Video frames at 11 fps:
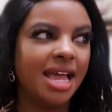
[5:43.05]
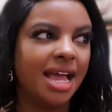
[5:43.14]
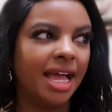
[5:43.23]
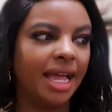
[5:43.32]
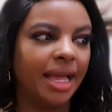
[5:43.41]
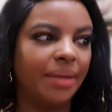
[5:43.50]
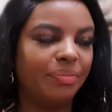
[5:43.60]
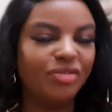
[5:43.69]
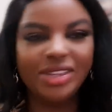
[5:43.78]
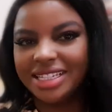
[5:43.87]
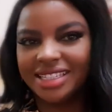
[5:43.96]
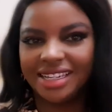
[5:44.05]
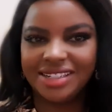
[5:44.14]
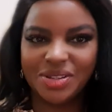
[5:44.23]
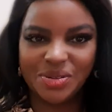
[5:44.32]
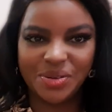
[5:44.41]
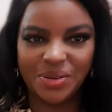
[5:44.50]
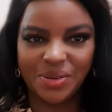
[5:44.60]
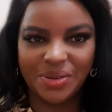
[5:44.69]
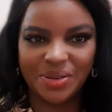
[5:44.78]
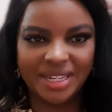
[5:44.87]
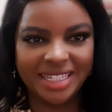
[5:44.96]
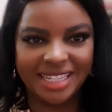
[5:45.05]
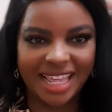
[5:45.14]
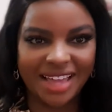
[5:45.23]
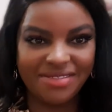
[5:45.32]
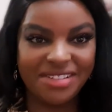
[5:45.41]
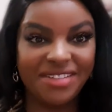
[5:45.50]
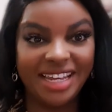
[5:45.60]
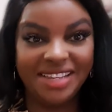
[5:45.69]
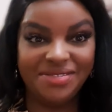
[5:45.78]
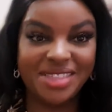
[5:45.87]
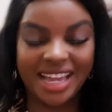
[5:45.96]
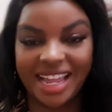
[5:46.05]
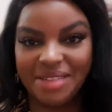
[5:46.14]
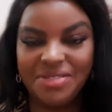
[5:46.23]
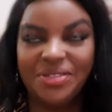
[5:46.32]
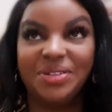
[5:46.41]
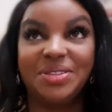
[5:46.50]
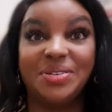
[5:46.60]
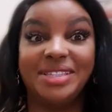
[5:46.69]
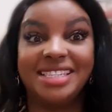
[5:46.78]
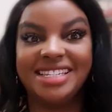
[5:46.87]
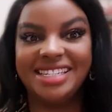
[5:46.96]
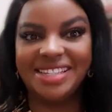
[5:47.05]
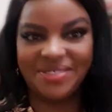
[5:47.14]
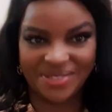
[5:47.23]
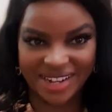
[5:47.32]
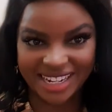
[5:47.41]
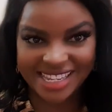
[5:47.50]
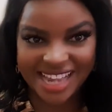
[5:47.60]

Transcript: Um, we're just getting to know each other. I've never lived with a guy before, so it's different.